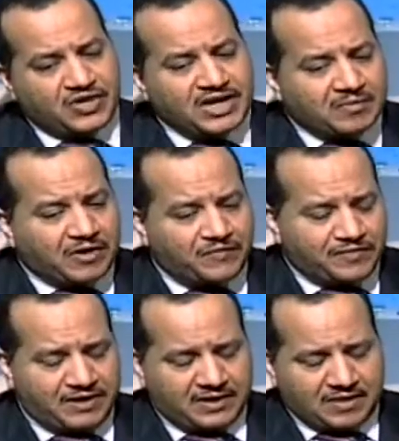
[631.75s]
Saying
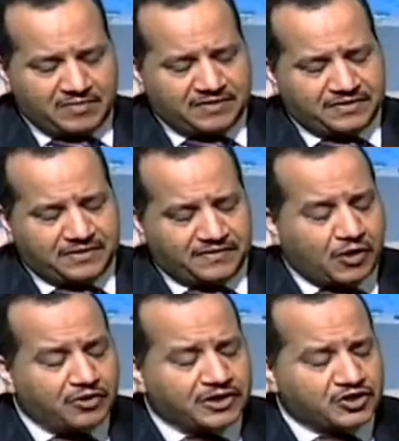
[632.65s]
about
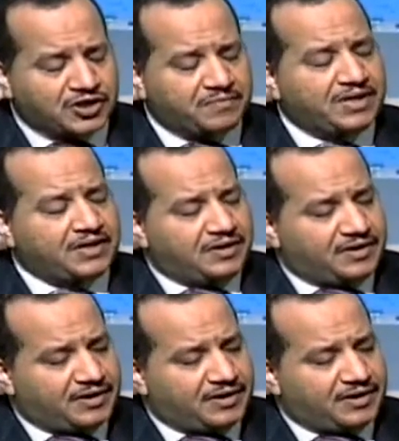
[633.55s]
the ownership,